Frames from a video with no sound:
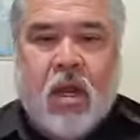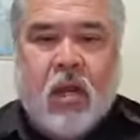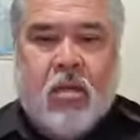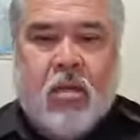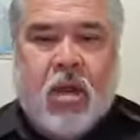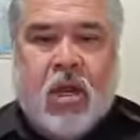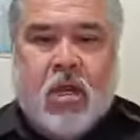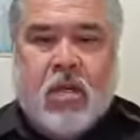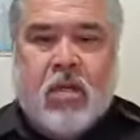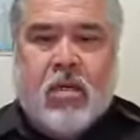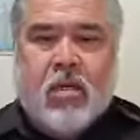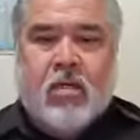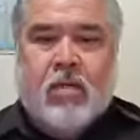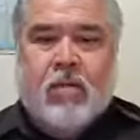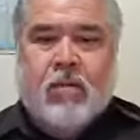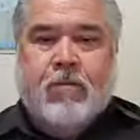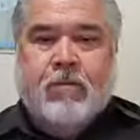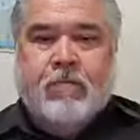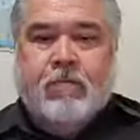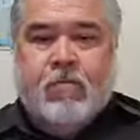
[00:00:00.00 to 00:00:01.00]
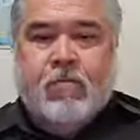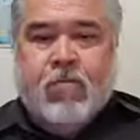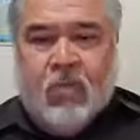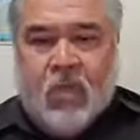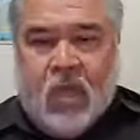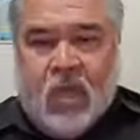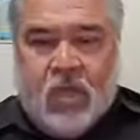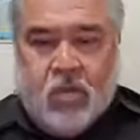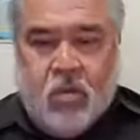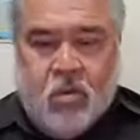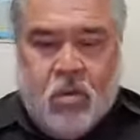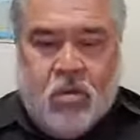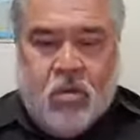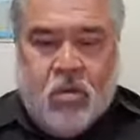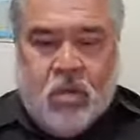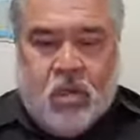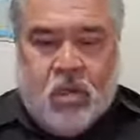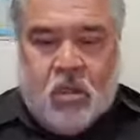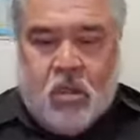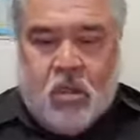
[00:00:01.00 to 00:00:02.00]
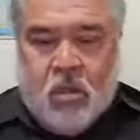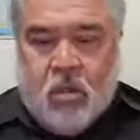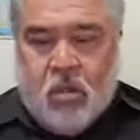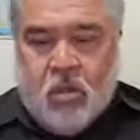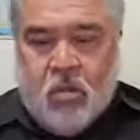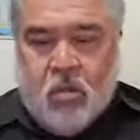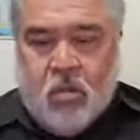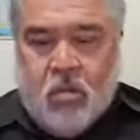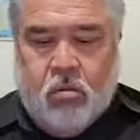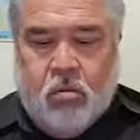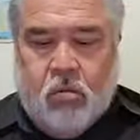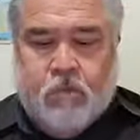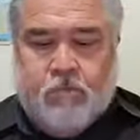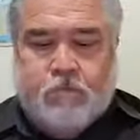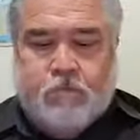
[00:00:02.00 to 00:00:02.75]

Amen? That's what you need to do.